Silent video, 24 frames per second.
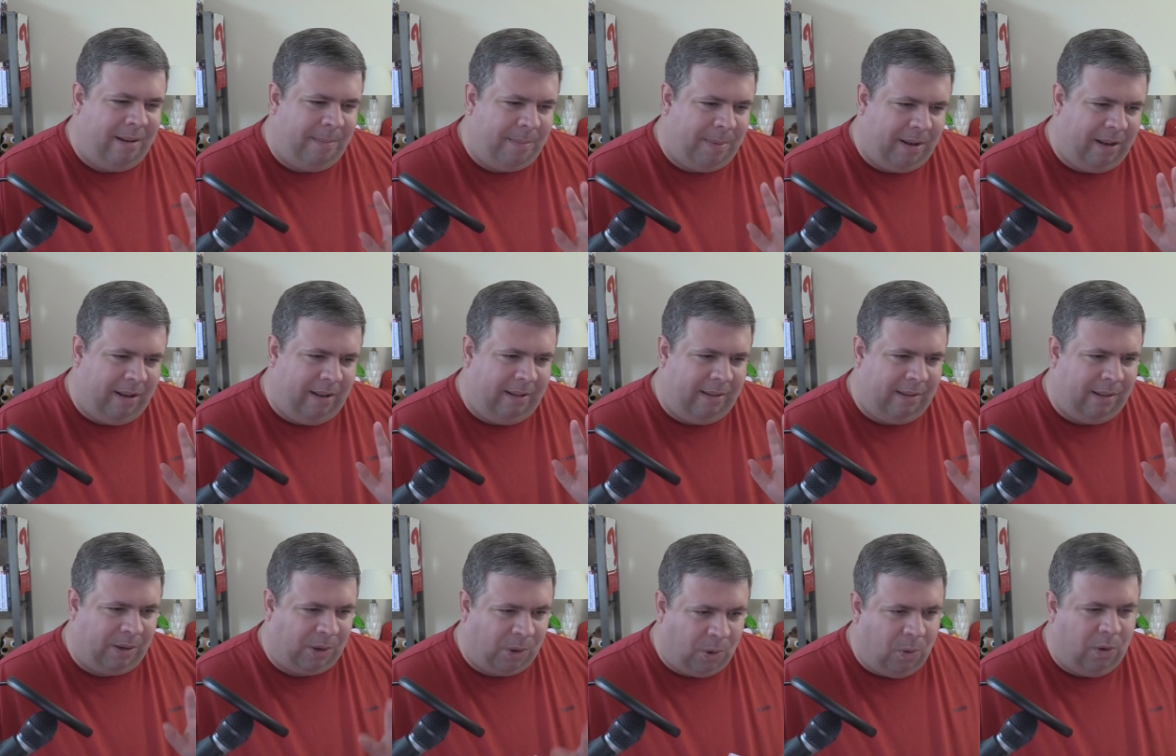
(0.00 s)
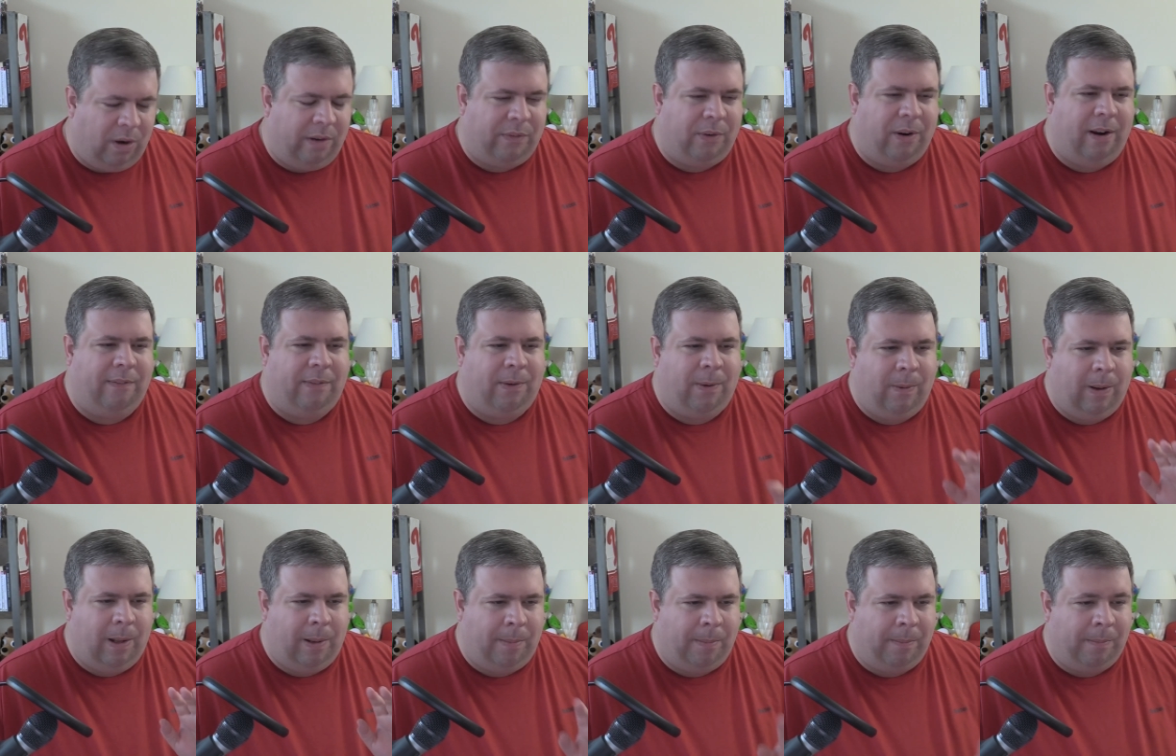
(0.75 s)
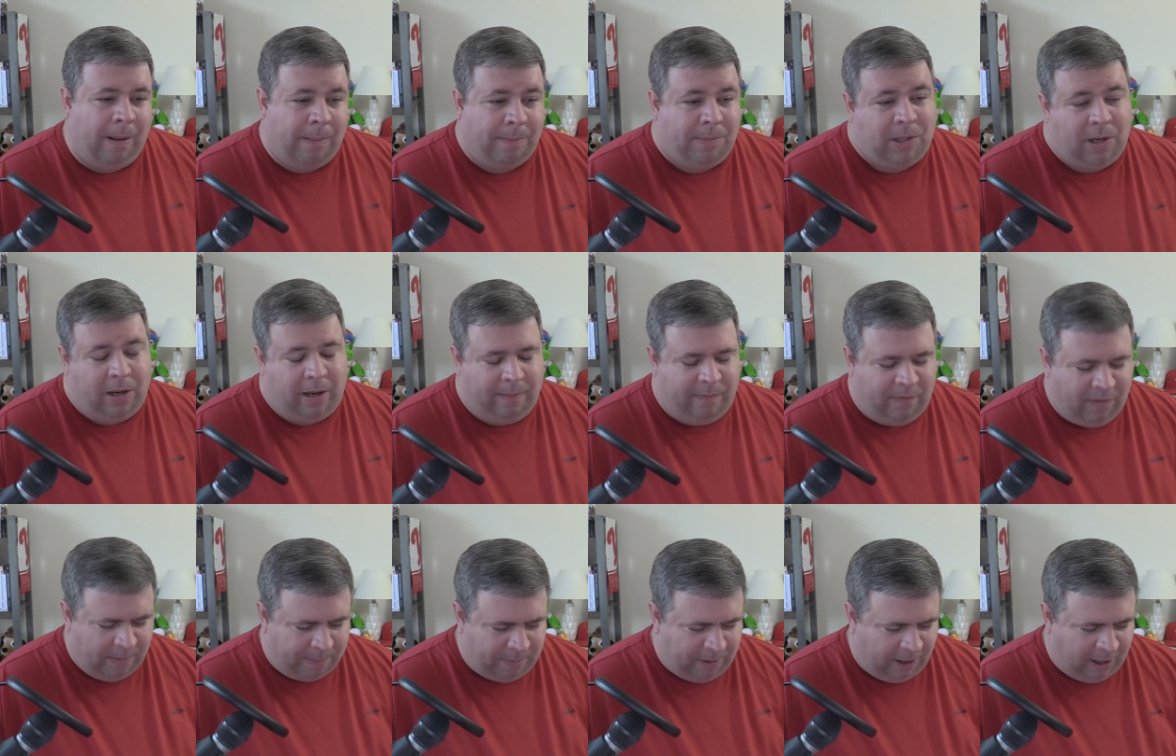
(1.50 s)
But the core of GraphQL, I'm starting to
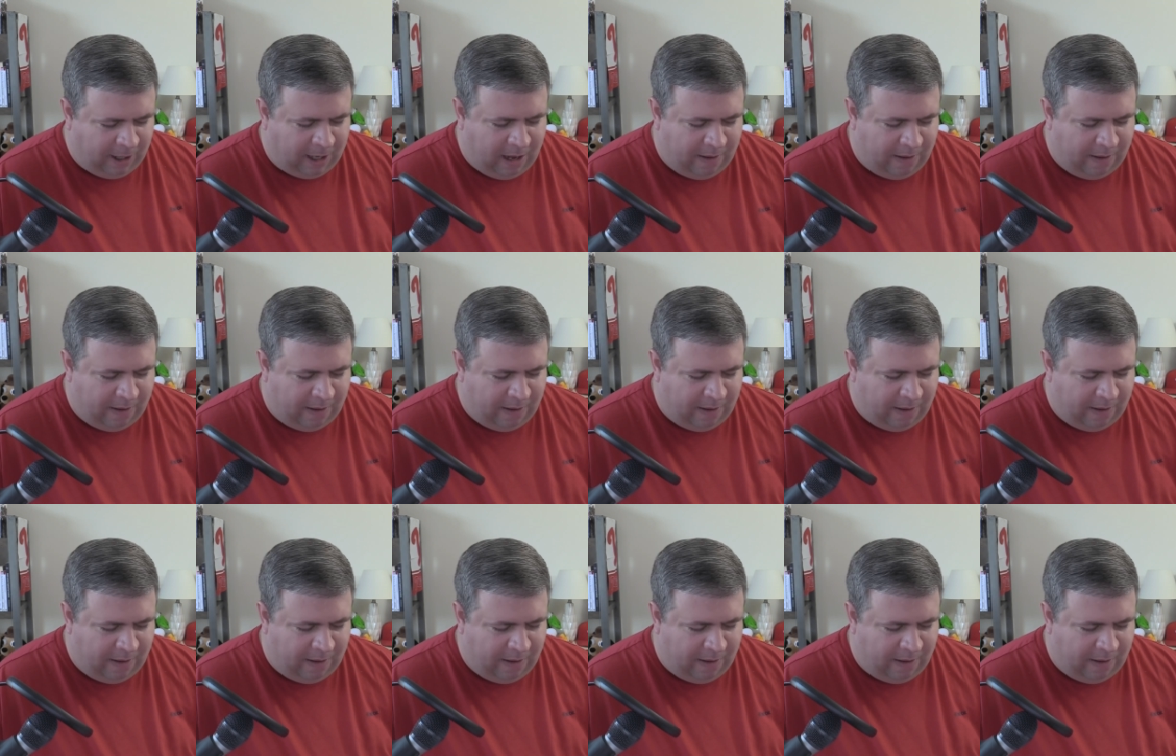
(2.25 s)
feel pretty